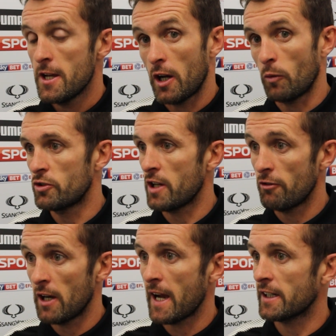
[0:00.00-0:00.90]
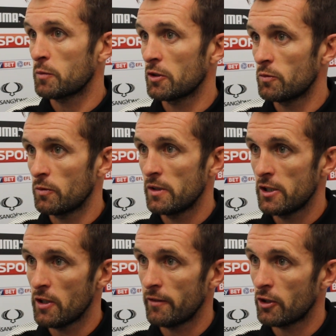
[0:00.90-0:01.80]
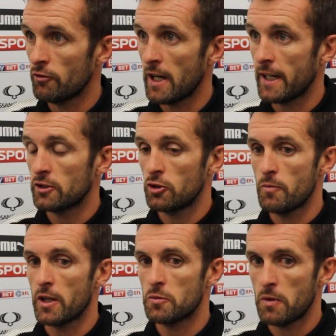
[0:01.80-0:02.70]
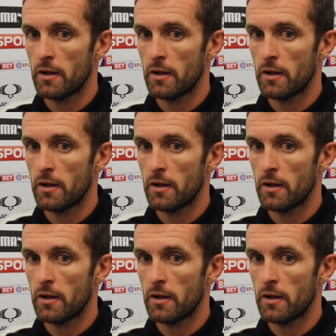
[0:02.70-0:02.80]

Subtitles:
I wouldn't say relax, because you never can relax too much.